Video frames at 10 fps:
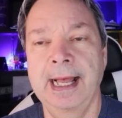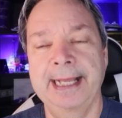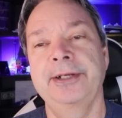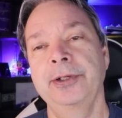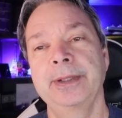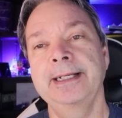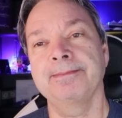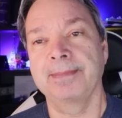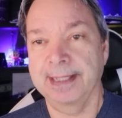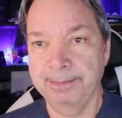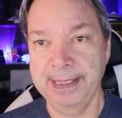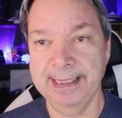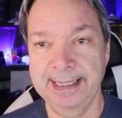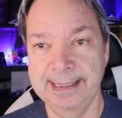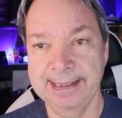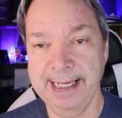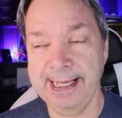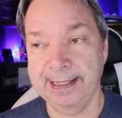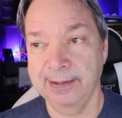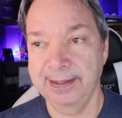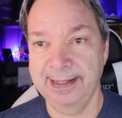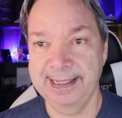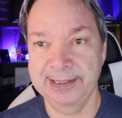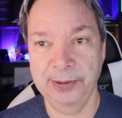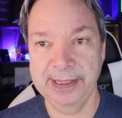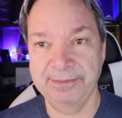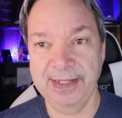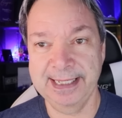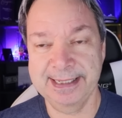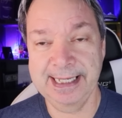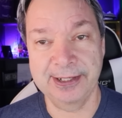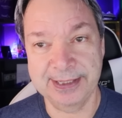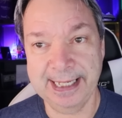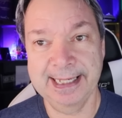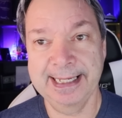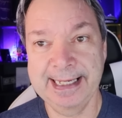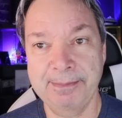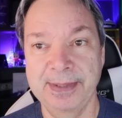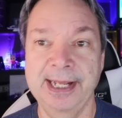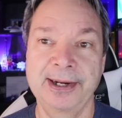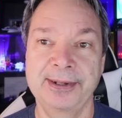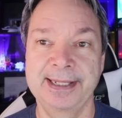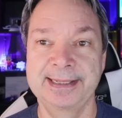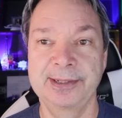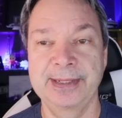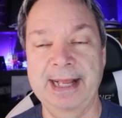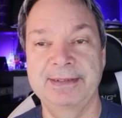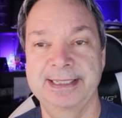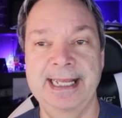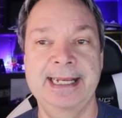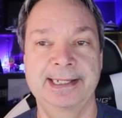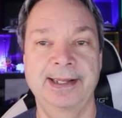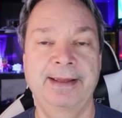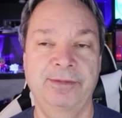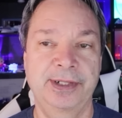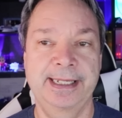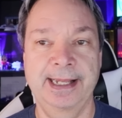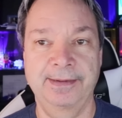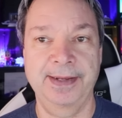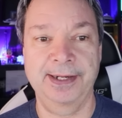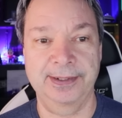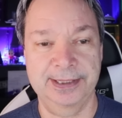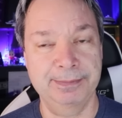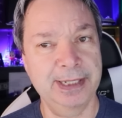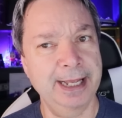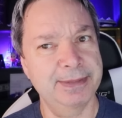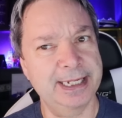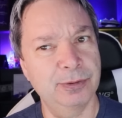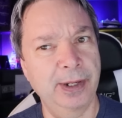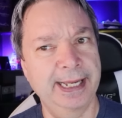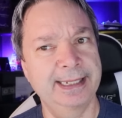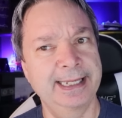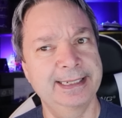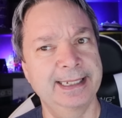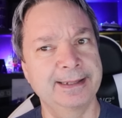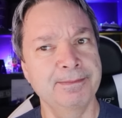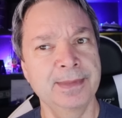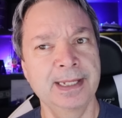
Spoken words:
I do it because, hey, it's only a flight of stairs. I can get up there and don't have to stand in line for the elevator. Sometimes that's why I like to